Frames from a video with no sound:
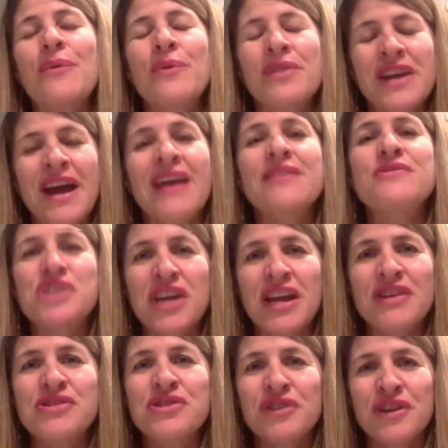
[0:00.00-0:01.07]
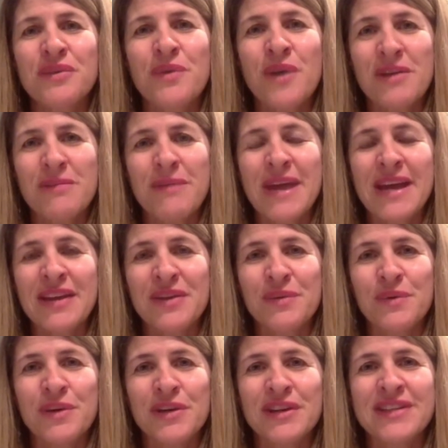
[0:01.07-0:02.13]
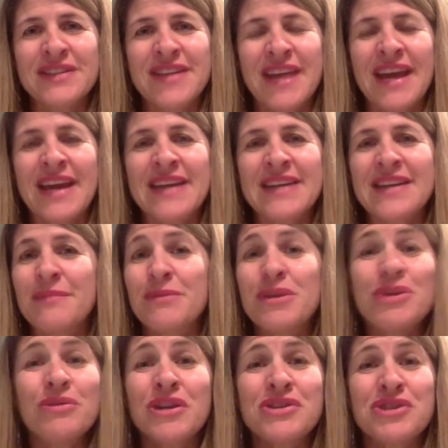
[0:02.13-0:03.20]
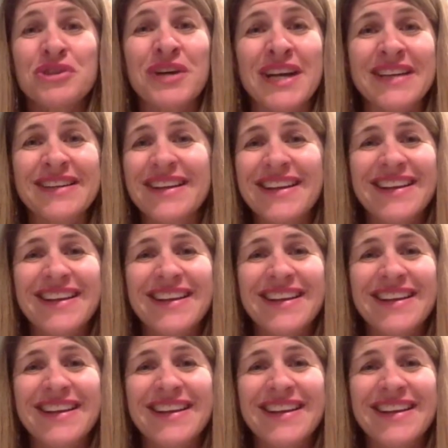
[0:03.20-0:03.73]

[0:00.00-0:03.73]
the kind of change you're going to want to make in the world. And you can do it.